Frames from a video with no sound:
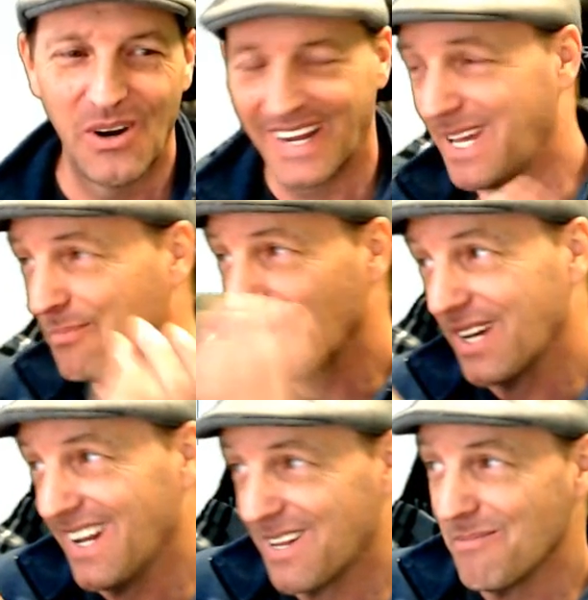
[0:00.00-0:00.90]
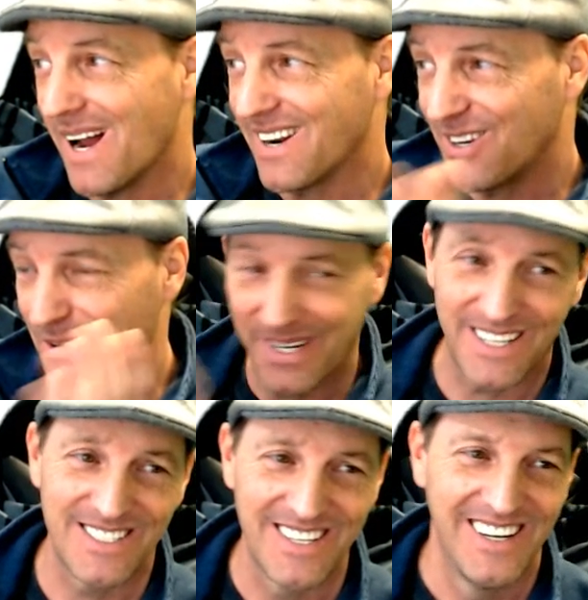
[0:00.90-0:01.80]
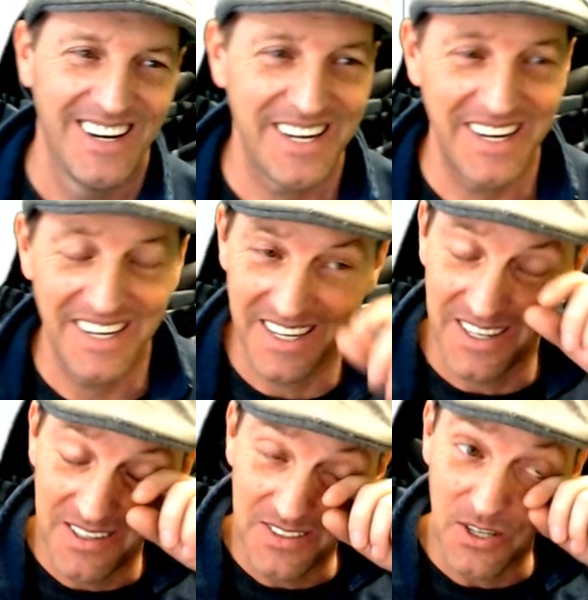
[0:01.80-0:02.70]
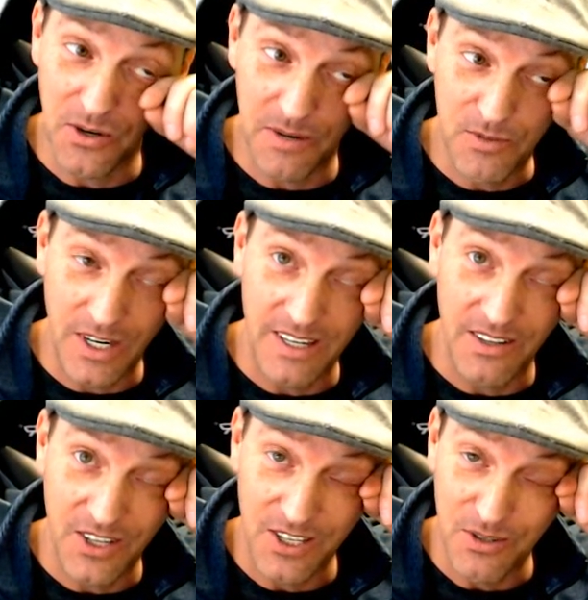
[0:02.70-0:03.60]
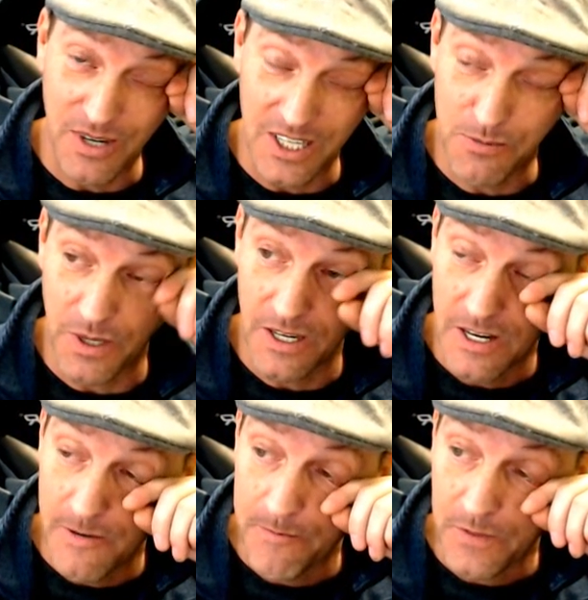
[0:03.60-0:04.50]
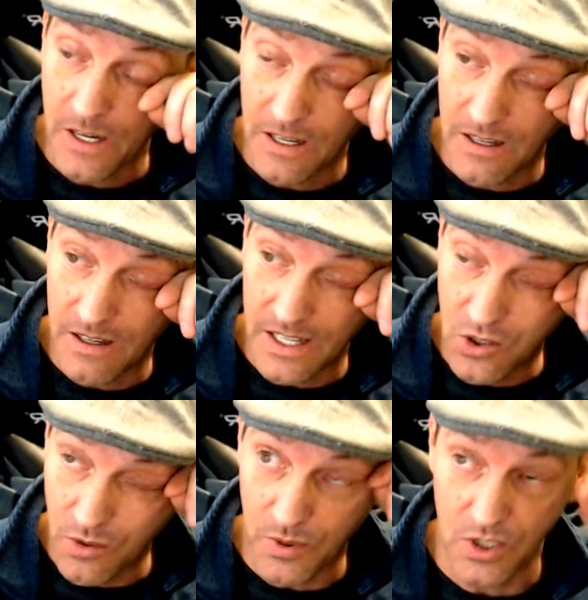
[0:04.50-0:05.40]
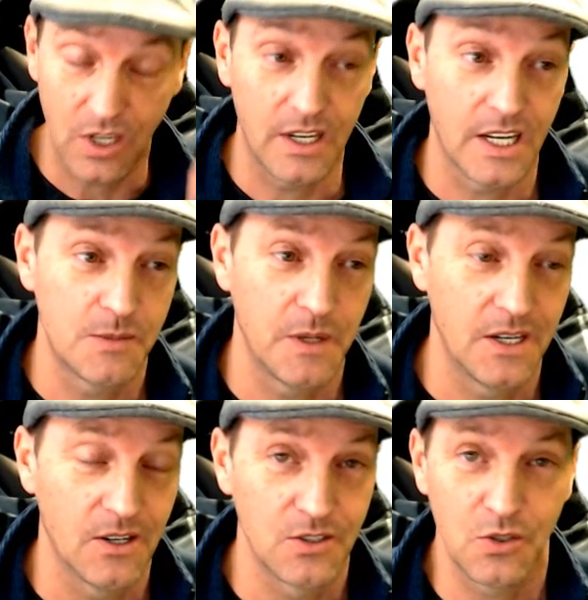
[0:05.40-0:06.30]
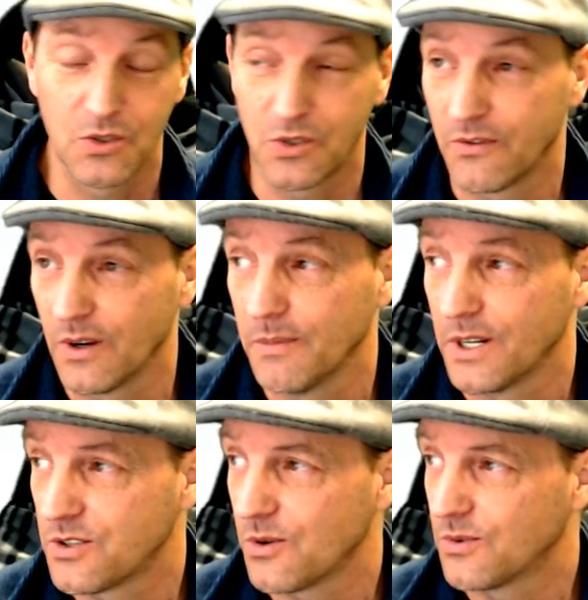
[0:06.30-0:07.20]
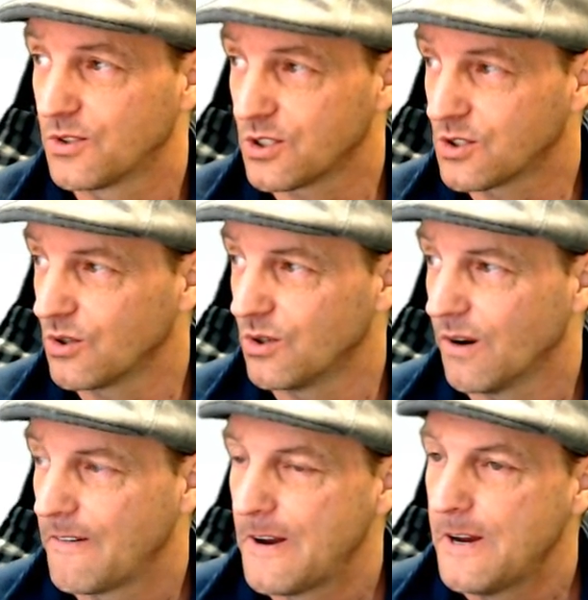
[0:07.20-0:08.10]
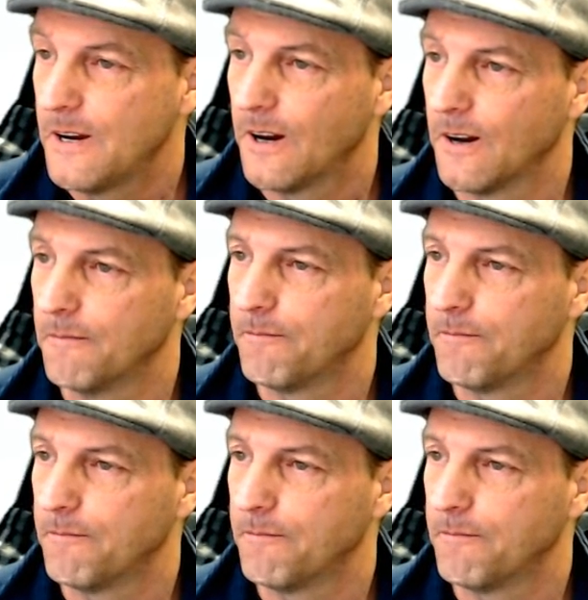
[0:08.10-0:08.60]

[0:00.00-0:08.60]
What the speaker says: I keep looking at the monitor because I'm trying to look at you guys. But I do appreciate you guys being here so very much. So just so you know.